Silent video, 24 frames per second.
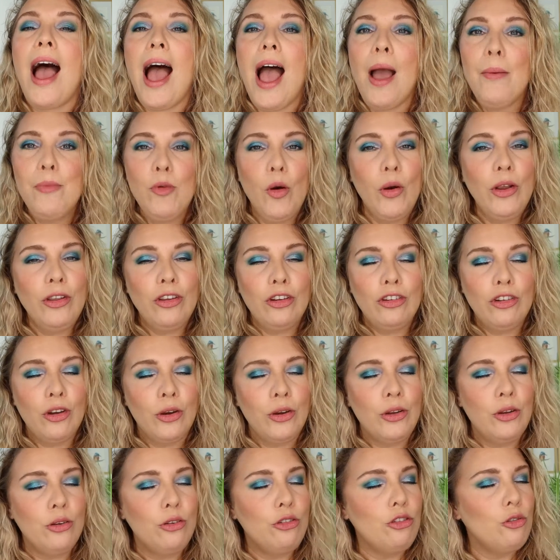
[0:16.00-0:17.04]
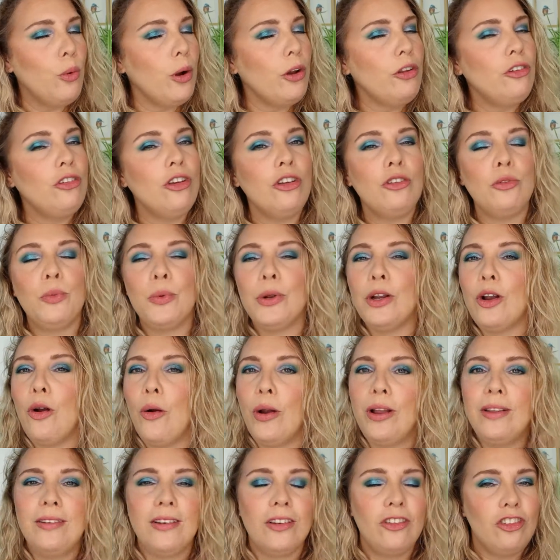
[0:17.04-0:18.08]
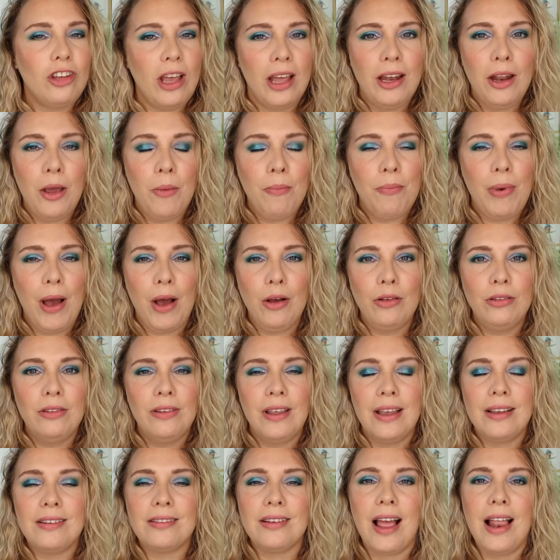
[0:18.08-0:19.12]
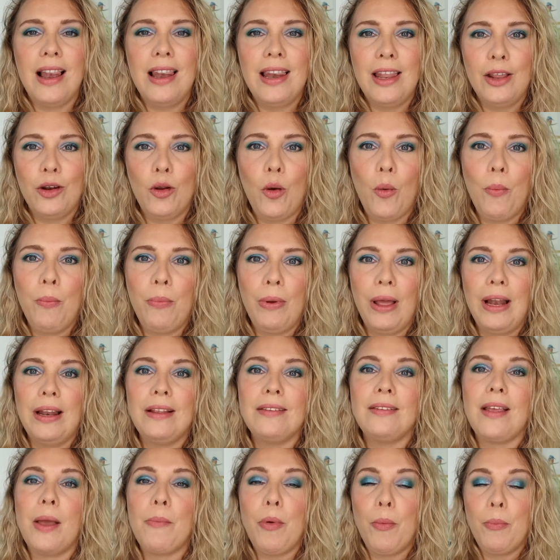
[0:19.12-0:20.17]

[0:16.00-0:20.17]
I'm going to show you swatches. We're going to chat about this a little palette.